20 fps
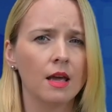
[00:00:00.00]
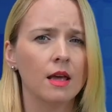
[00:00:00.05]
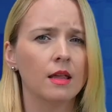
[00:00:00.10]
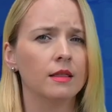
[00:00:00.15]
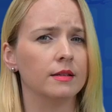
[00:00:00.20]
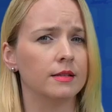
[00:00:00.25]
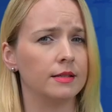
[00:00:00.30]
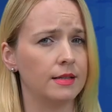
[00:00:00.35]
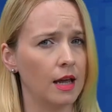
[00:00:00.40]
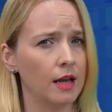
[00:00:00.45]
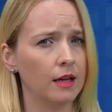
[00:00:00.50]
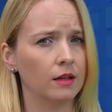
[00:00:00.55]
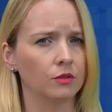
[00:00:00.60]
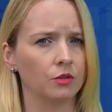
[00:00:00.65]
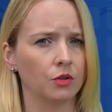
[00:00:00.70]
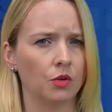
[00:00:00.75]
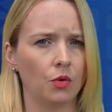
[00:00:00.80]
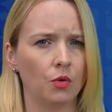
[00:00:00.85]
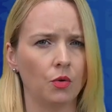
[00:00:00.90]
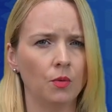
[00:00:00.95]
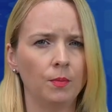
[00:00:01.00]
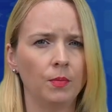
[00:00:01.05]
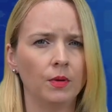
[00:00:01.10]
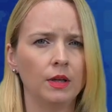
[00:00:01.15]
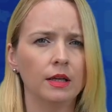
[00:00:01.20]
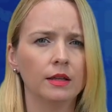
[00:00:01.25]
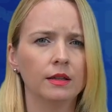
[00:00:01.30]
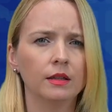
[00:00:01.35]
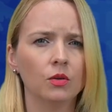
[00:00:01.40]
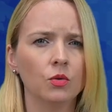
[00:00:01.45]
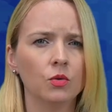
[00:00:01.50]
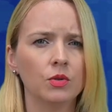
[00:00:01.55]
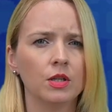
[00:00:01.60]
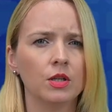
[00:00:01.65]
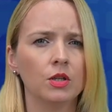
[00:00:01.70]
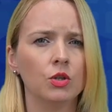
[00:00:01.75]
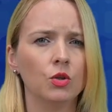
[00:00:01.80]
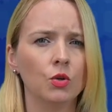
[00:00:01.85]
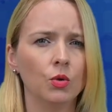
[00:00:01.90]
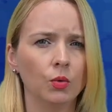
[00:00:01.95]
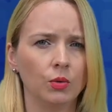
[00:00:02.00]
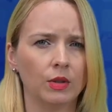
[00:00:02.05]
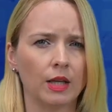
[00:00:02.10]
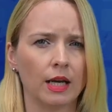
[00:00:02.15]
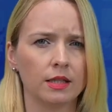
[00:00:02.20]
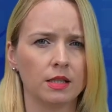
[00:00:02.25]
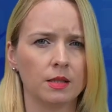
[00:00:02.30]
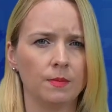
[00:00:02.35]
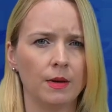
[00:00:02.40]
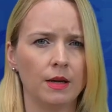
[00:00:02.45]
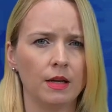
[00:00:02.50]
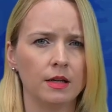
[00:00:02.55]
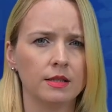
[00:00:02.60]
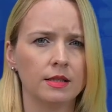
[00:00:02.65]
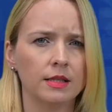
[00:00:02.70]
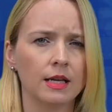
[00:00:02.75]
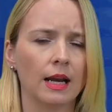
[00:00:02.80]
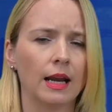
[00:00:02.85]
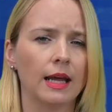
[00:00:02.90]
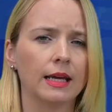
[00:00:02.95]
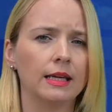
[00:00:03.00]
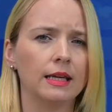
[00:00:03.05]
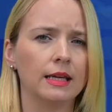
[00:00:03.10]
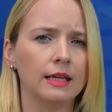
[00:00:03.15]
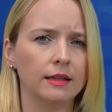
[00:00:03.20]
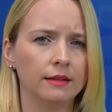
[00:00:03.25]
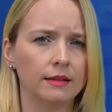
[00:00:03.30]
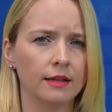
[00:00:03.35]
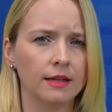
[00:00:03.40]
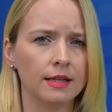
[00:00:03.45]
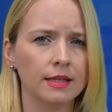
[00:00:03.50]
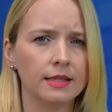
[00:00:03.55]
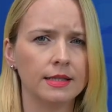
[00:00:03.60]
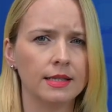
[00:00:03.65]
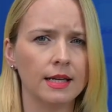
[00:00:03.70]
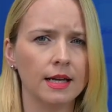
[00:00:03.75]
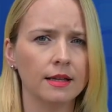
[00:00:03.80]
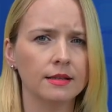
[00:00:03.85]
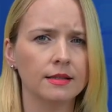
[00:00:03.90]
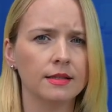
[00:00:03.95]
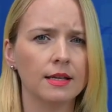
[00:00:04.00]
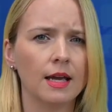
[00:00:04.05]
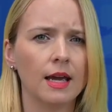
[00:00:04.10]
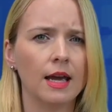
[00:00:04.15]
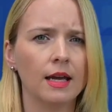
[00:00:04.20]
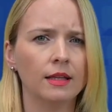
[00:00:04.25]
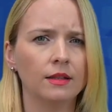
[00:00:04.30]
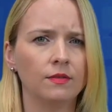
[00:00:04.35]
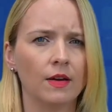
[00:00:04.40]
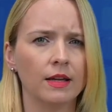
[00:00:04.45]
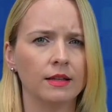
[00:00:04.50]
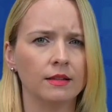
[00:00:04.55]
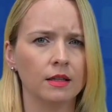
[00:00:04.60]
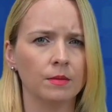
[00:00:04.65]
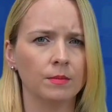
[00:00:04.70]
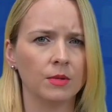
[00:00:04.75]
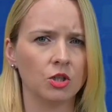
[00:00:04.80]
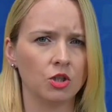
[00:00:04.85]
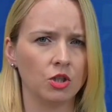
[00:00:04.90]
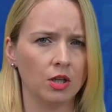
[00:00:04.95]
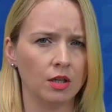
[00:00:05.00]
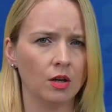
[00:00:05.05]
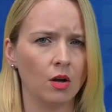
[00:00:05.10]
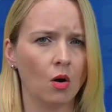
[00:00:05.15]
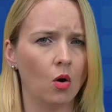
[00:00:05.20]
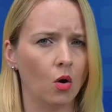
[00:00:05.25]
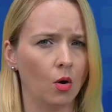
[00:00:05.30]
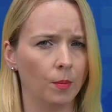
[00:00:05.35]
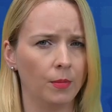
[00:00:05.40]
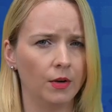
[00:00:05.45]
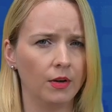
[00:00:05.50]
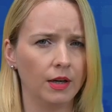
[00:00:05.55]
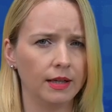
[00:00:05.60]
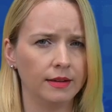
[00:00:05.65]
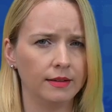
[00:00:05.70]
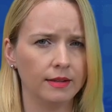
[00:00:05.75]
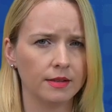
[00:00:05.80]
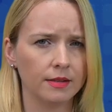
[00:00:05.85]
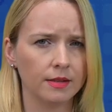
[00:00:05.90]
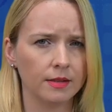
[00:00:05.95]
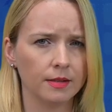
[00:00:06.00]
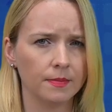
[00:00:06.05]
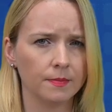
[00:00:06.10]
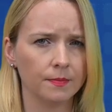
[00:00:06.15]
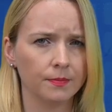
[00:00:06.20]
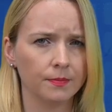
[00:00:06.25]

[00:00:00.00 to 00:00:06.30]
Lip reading: The second group includes new taxpayers like internet sales and vending machine operators.